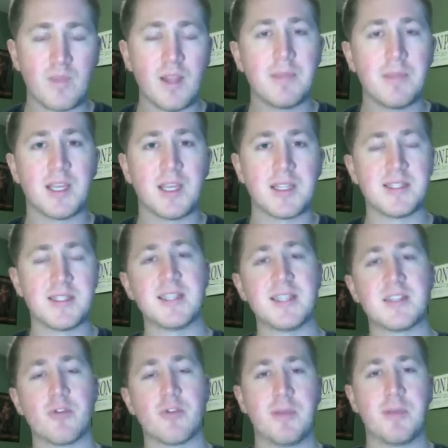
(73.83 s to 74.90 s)
Because
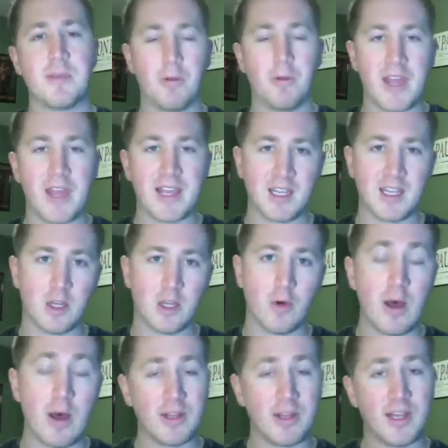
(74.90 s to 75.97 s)
these are the people that can go
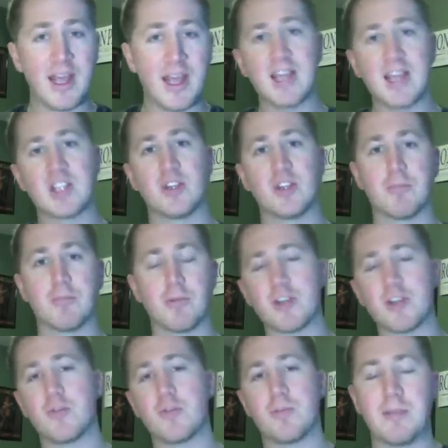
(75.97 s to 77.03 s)
out and actually
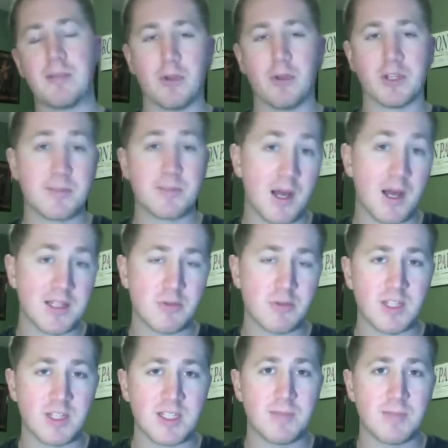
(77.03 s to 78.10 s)
pressure people to sponsor
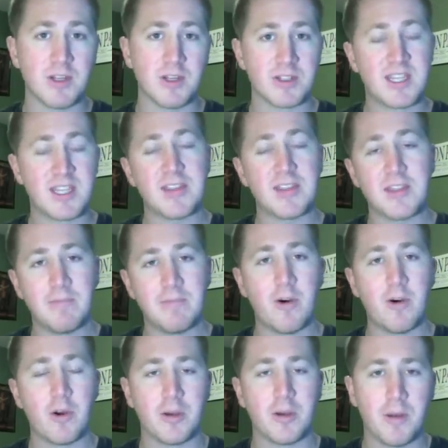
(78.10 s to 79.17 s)
these bills, get them
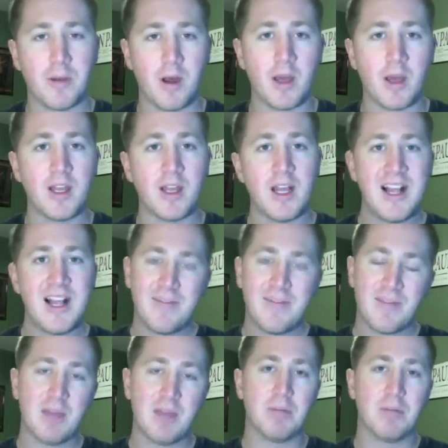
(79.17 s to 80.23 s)
voted upon,
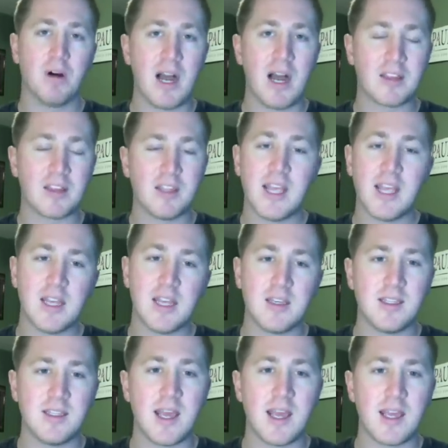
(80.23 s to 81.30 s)
and block the
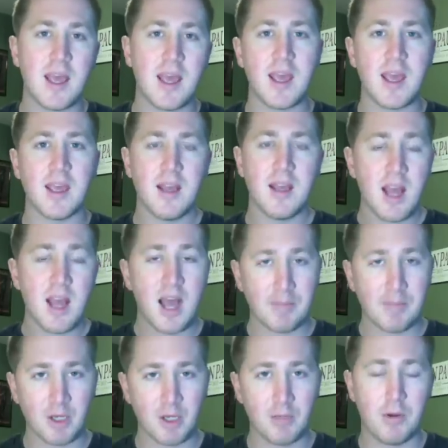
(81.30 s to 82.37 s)
NDAA.
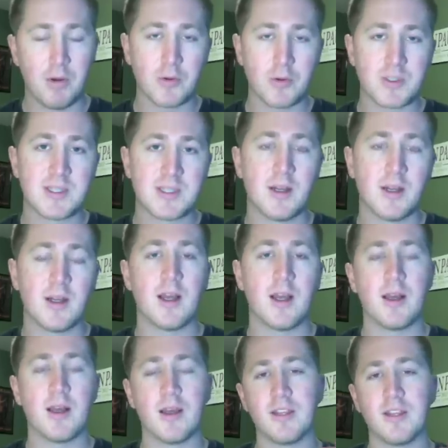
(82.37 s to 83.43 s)
I'm going to post
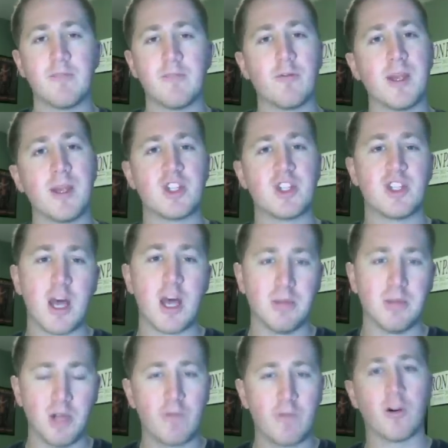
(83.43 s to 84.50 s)
uh, the information down
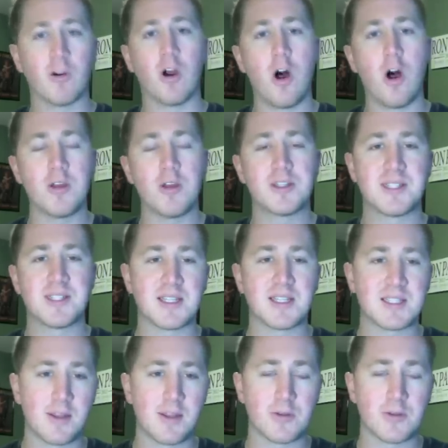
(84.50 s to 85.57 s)
below for all
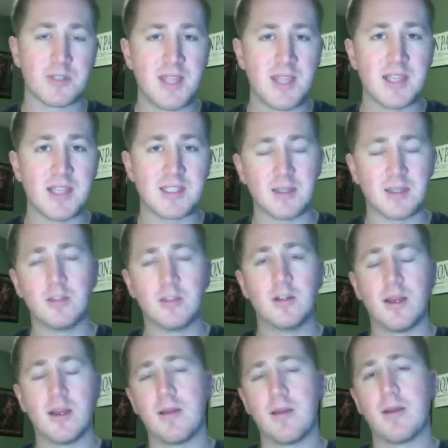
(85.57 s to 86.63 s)
six of those states,
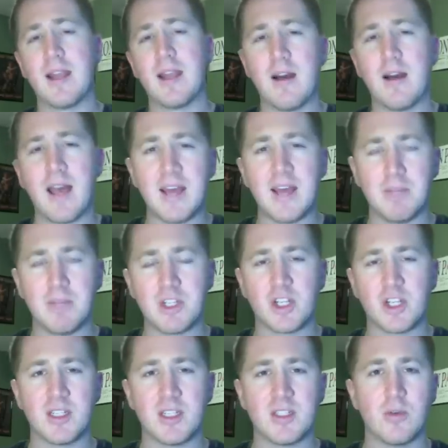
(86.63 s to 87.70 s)
inclu- and I'll add
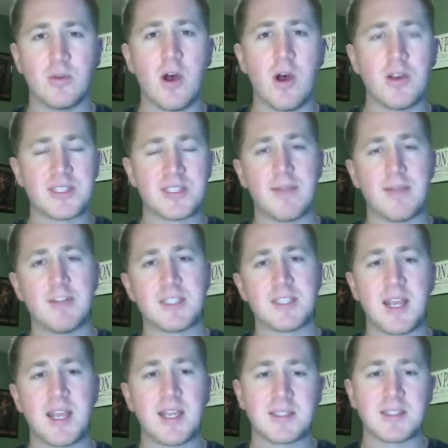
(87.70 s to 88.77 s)
Michigan too, all seven
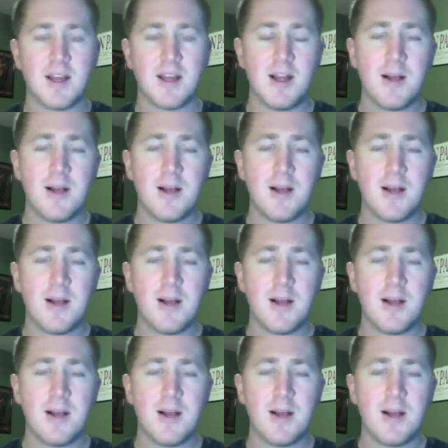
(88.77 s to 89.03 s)
states,